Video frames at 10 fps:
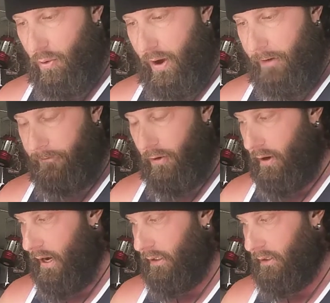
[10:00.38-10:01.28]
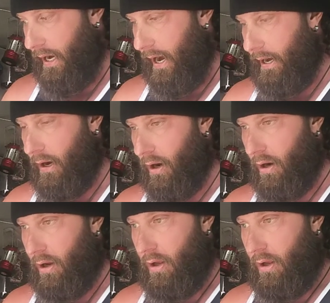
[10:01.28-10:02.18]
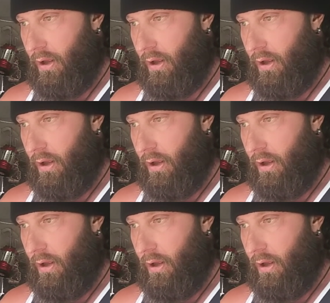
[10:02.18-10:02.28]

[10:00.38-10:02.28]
I'm going to wait for a nice day here.